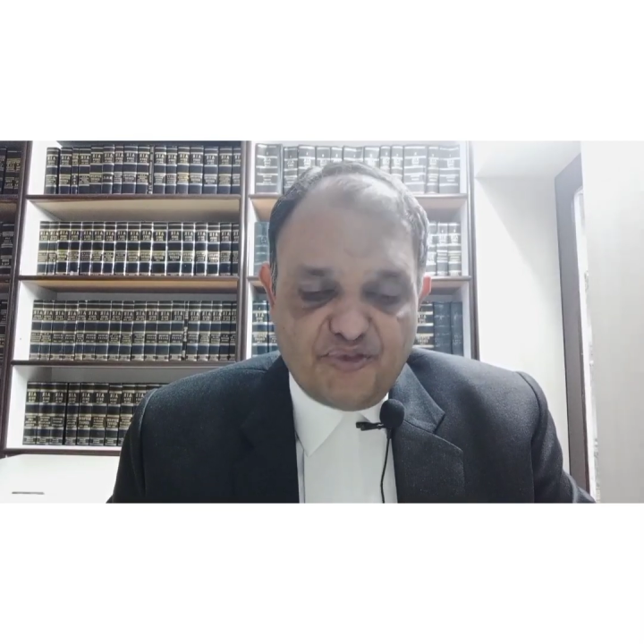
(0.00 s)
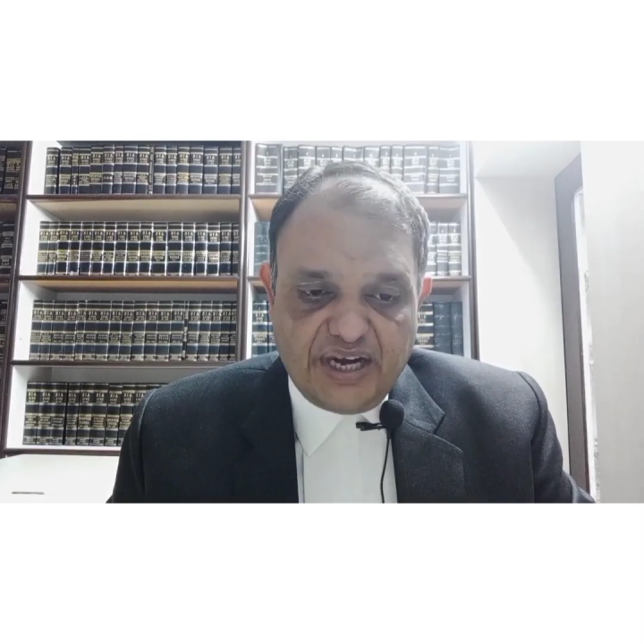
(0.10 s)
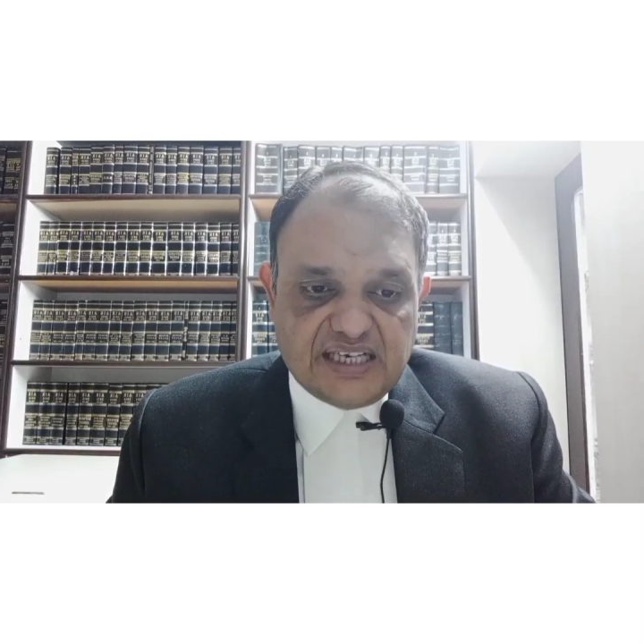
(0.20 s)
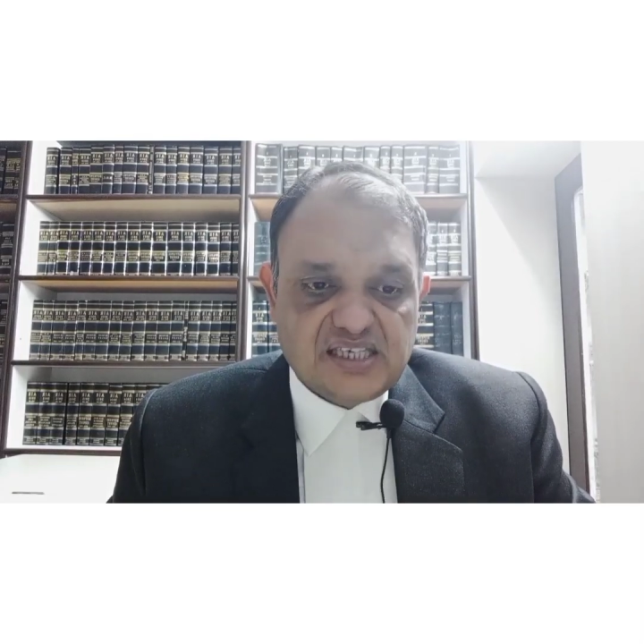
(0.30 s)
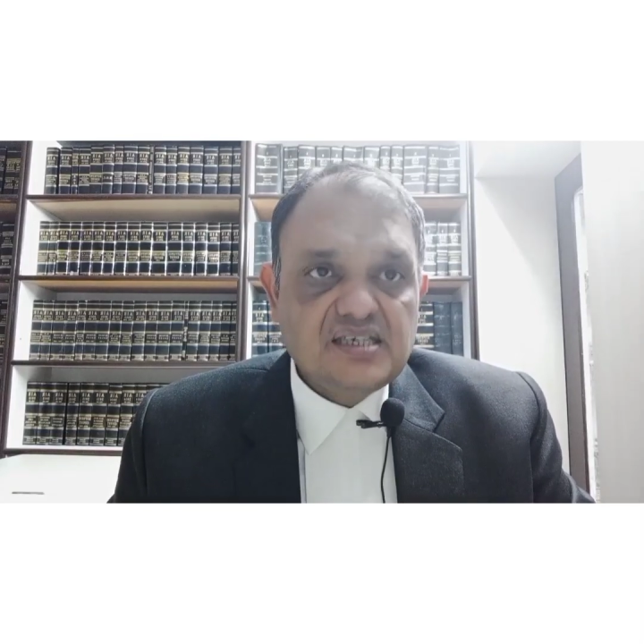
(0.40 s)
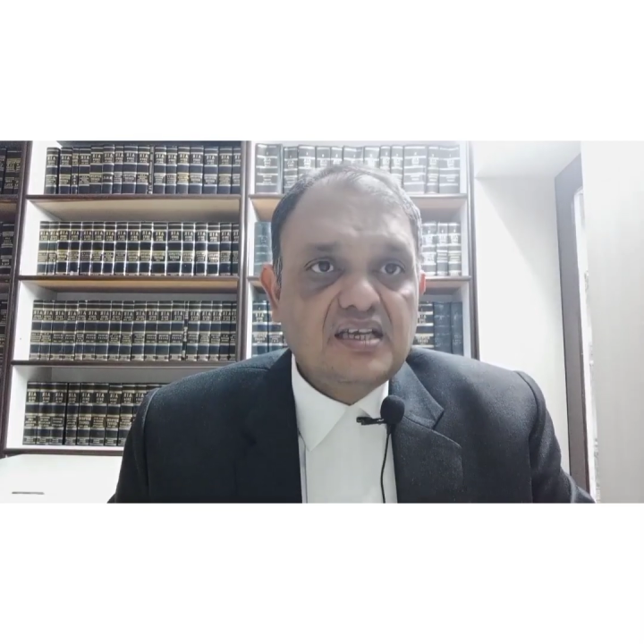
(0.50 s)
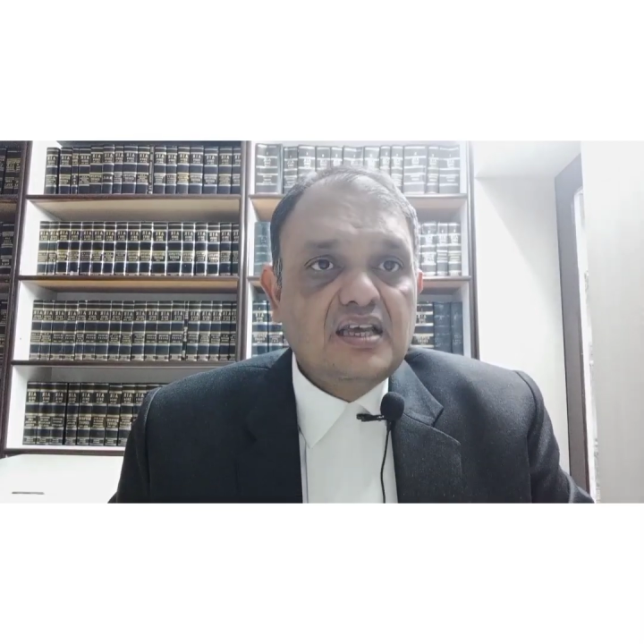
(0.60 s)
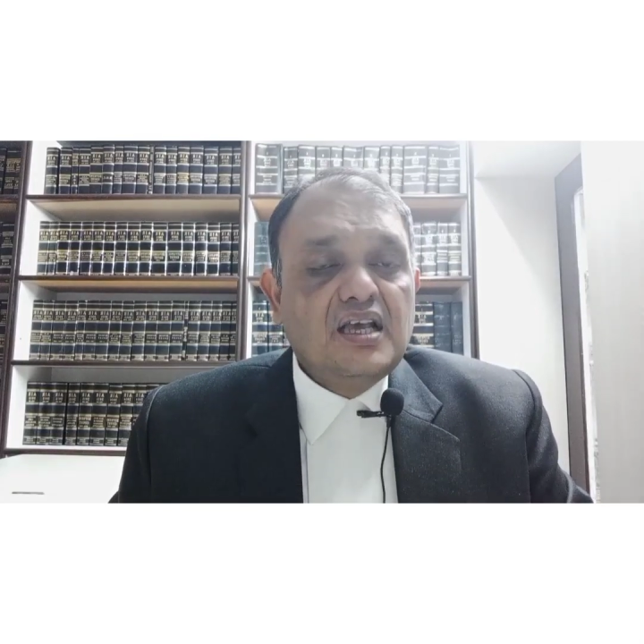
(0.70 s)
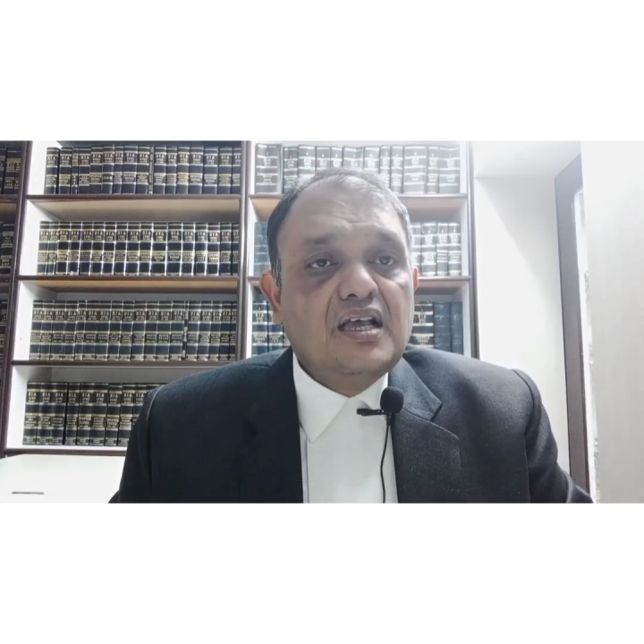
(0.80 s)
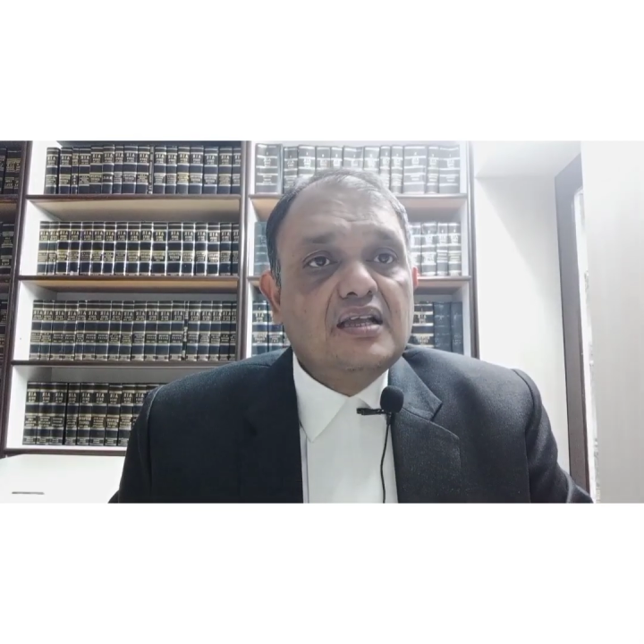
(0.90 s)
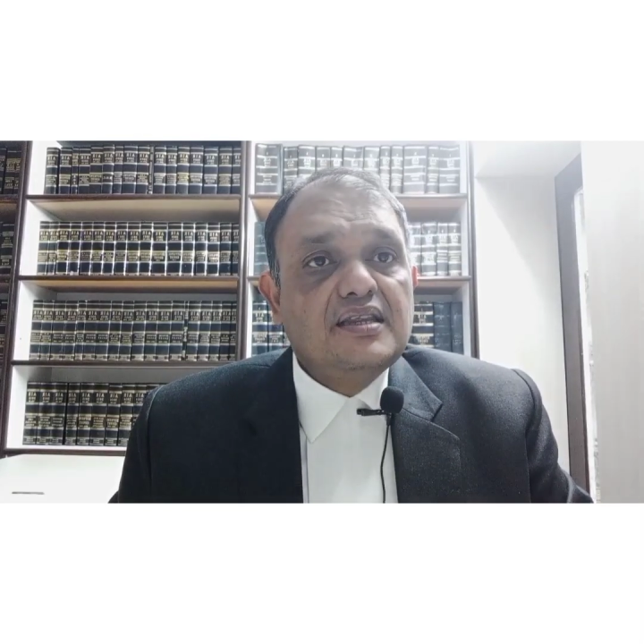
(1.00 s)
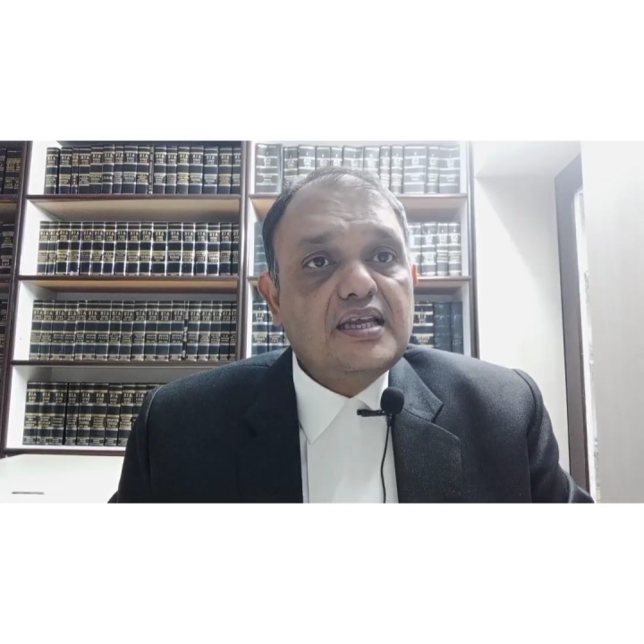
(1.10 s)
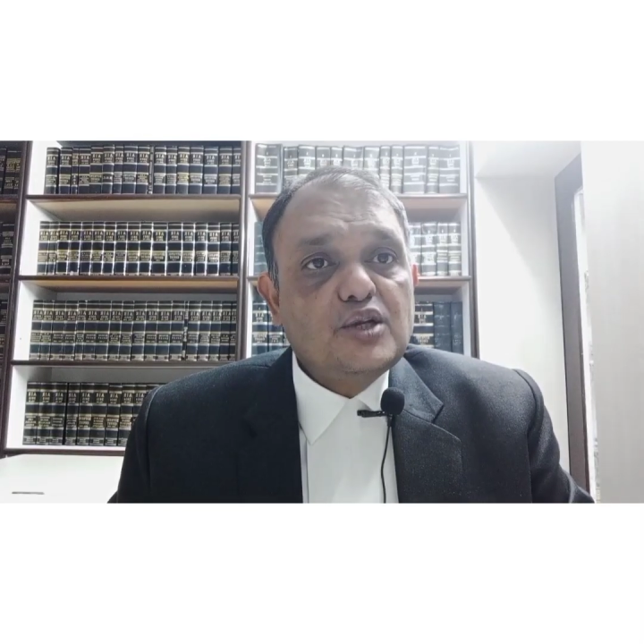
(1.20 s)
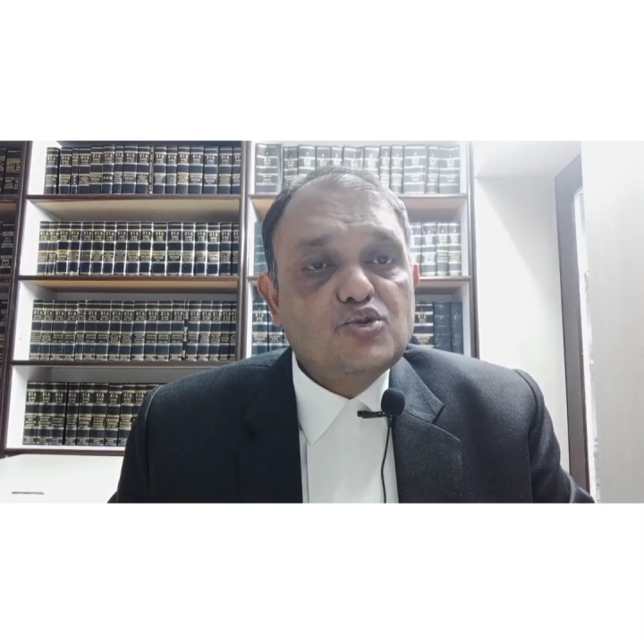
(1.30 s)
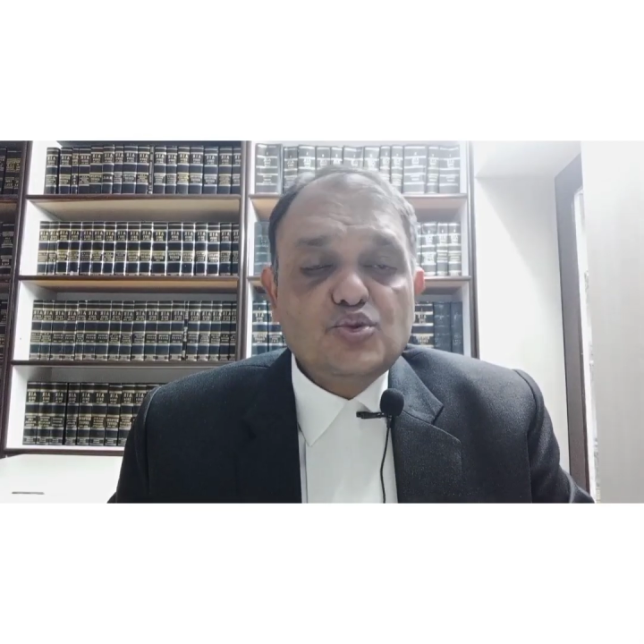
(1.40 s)
Friends,
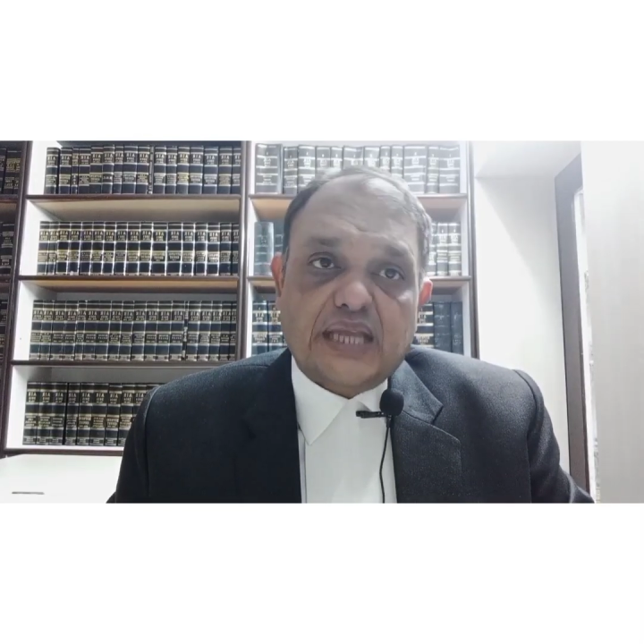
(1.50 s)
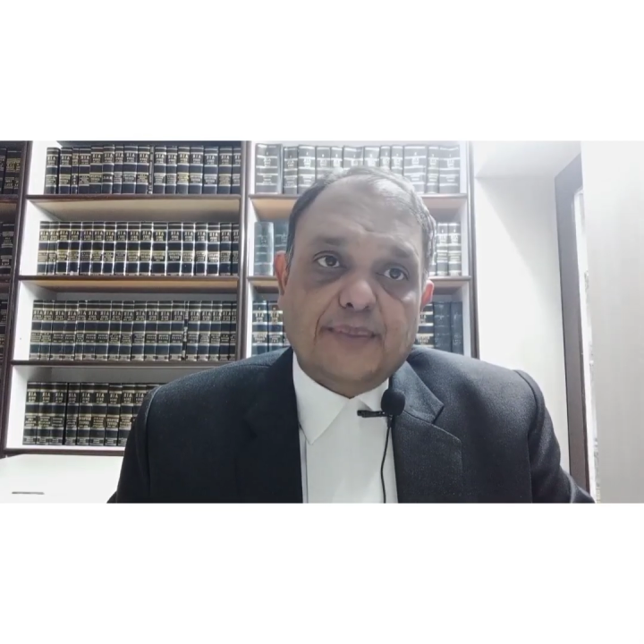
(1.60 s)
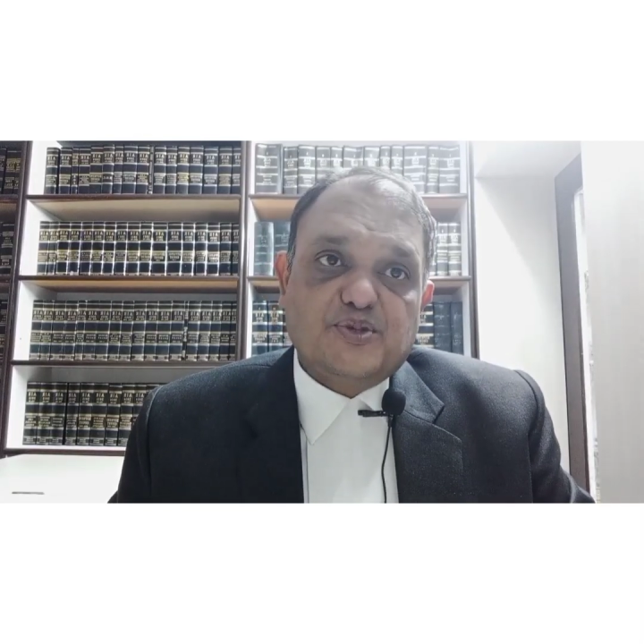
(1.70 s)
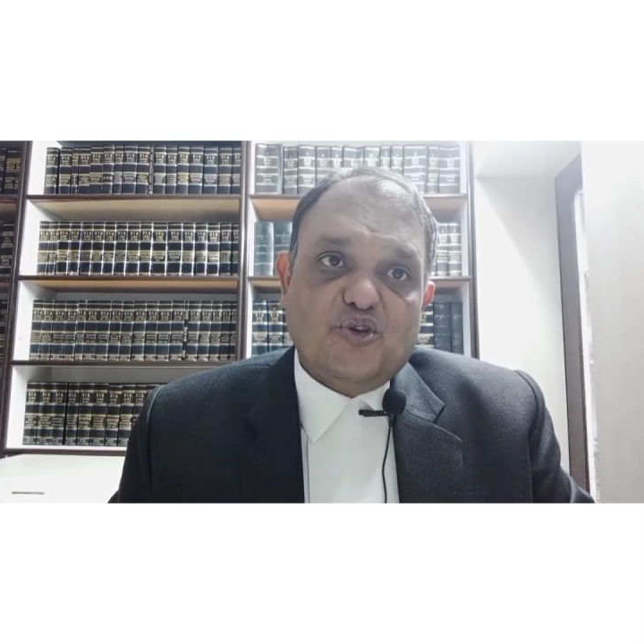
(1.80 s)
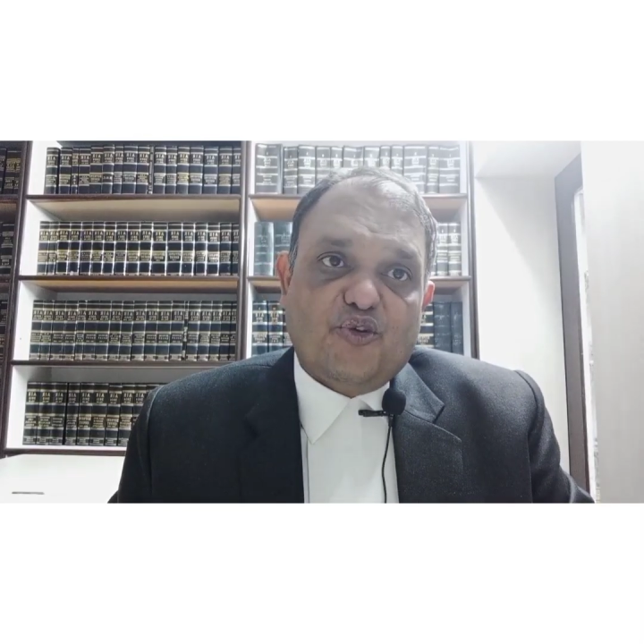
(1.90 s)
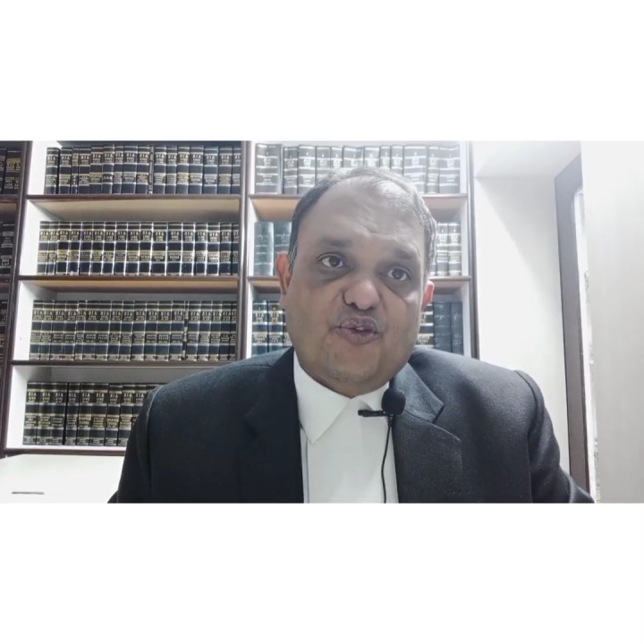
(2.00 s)
there are two types of